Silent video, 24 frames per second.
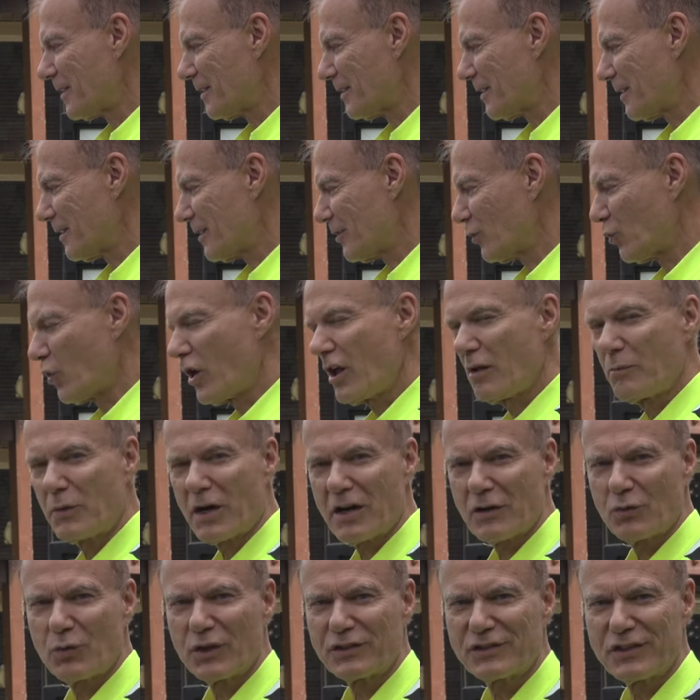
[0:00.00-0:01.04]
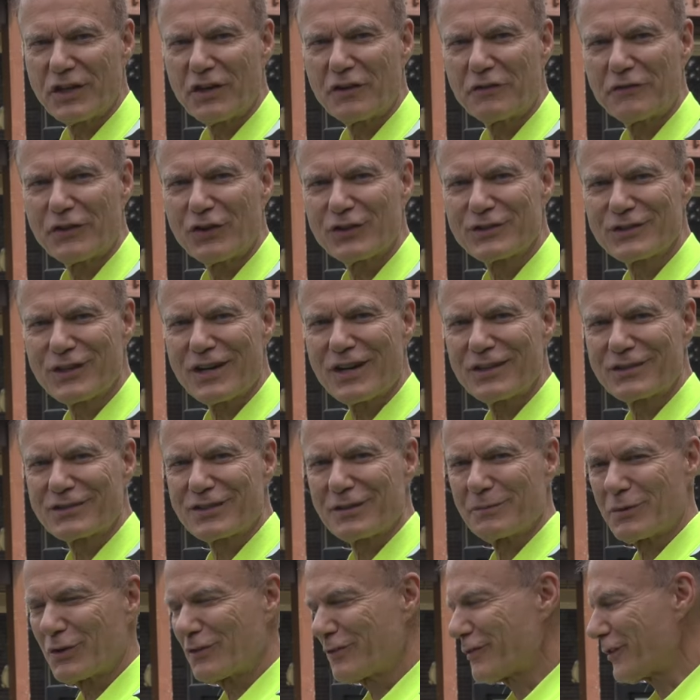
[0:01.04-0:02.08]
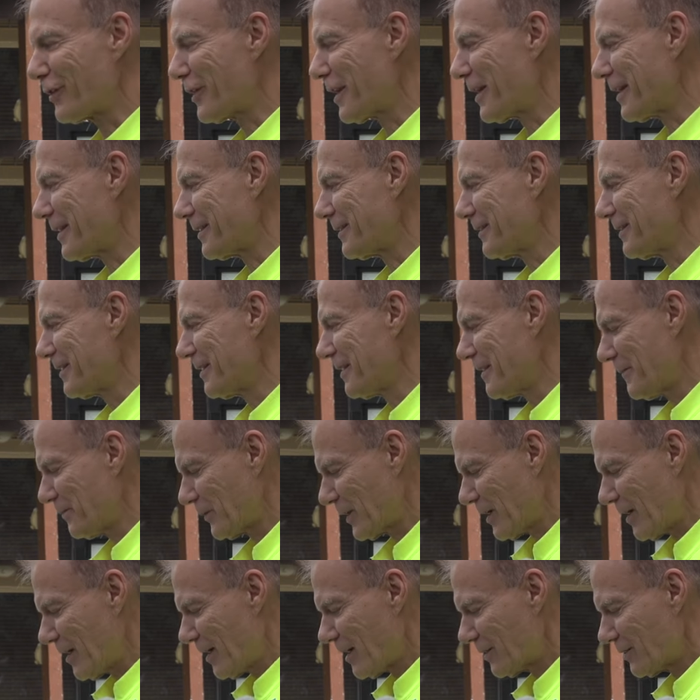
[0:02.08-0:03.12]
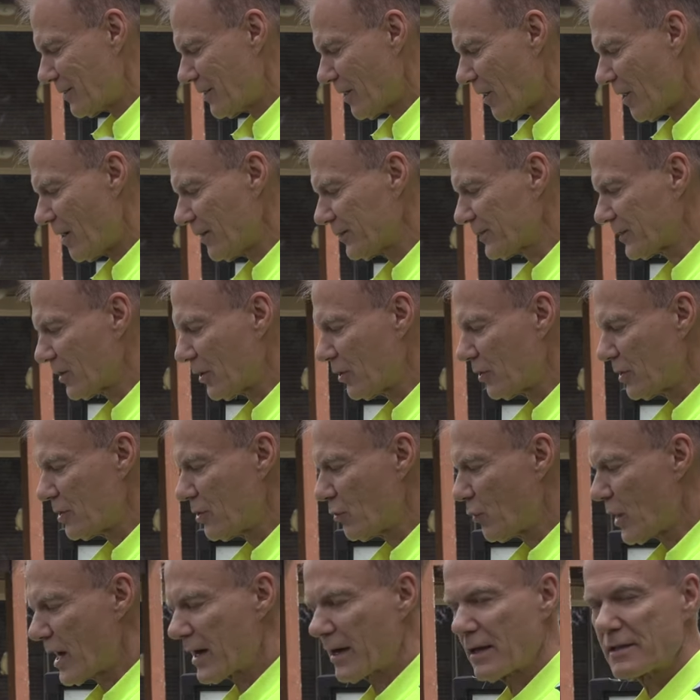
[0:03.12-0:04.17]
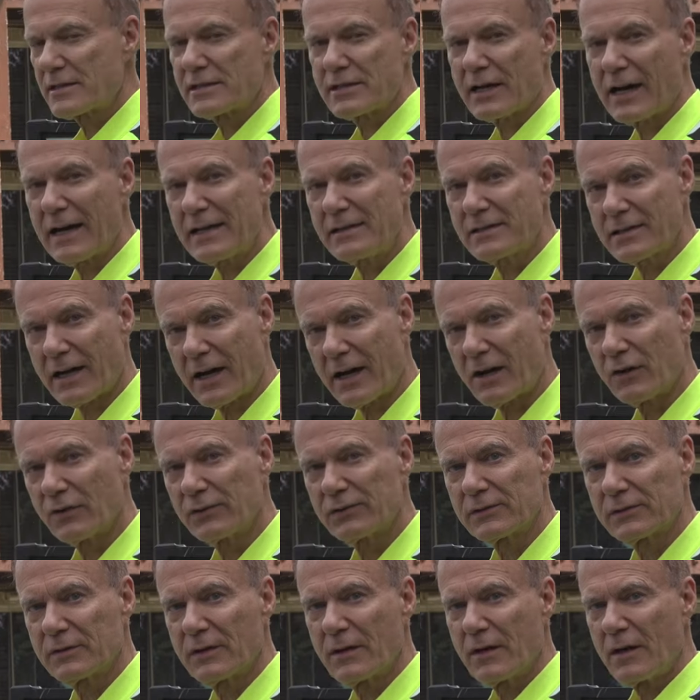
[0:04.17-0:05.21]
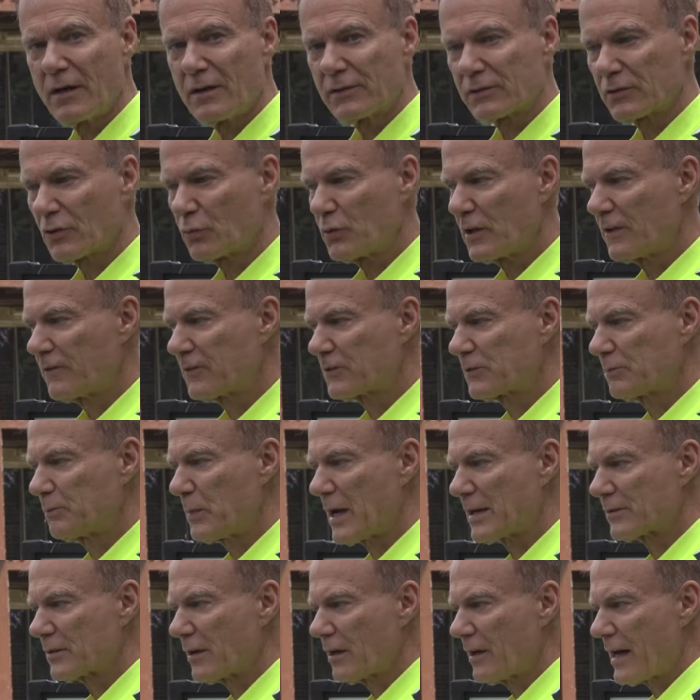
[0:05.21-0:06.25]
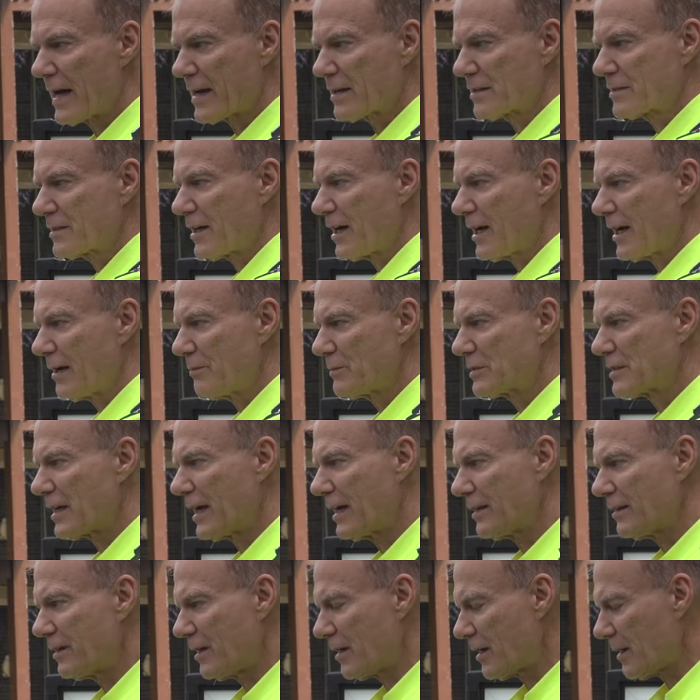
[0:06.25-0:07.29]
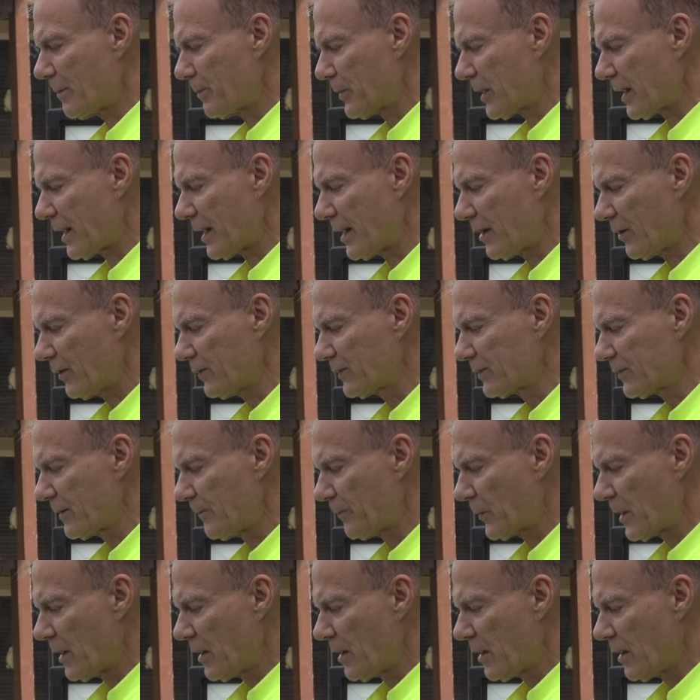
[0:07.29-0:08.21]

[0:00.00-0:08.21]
Walmart was their first customer for that. Also, you want a tight house, so we've spent a lot of time tightening up the house.